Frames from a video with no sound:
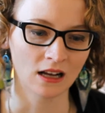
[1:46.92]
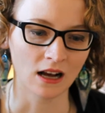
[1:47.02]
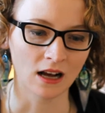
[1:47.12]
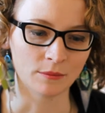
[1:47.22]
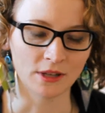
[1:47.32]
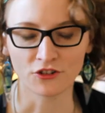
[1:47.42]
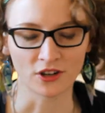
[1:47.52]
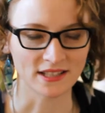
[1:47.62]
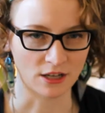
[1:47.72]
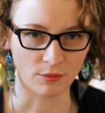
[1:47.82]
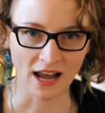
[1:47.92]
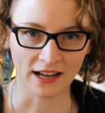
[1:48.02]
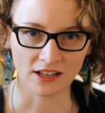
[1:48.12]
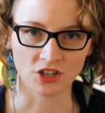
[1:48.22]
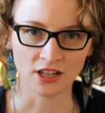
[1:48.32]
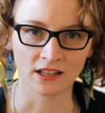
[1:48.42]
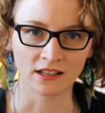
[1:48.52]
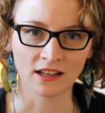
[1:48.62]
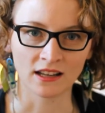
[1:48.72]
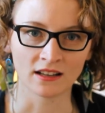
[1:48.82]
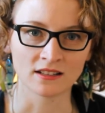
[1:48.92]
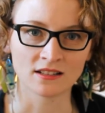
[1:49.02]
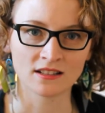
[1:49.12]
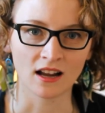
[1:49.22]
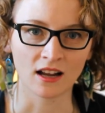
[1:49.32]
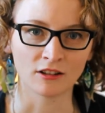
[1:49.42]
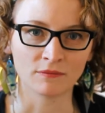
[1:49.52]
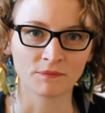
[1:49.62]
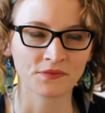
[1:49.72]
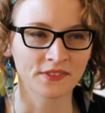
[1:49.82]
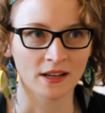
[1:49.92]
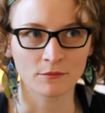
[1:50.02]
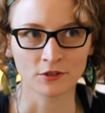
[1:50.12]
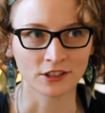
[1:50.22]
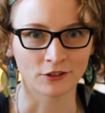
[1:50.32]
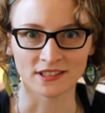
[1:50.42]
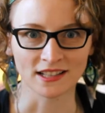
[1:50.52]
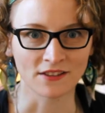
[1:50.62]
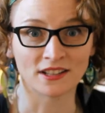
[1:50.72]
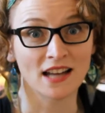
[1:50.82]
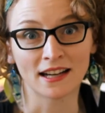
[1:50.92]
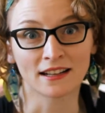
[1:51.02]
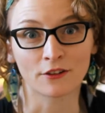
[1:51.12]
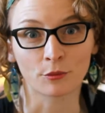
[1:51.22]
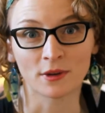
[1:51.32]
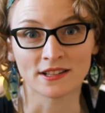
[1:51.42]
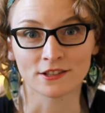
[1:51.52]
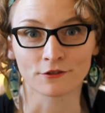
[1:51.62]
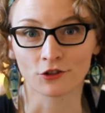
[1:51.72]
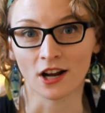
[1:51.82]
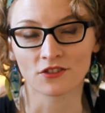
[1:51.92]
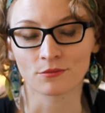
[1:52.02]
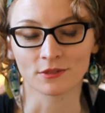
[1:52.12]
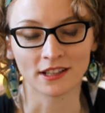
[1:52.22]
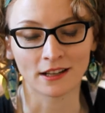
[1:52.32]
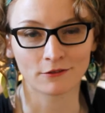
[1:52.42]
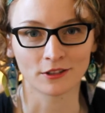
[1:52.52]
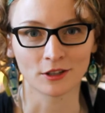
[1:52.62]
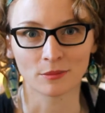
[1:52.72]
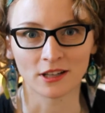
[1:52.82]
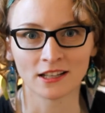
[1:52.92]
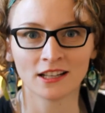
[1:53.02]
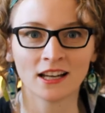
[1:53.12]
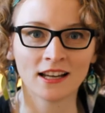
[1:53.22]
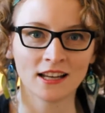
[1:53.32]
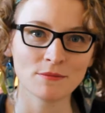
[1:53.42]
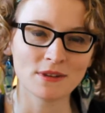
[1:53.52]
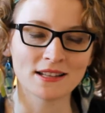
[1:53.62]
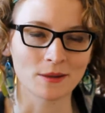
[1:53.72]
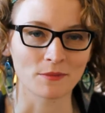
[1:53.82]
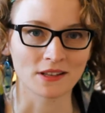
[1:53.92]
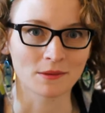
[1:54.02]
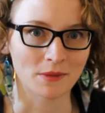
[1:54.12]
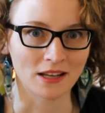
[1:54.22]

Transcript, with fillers: um, interesting packaging, and um, I'm really only saving tiny little pieces of trash from the landfill, but it means something to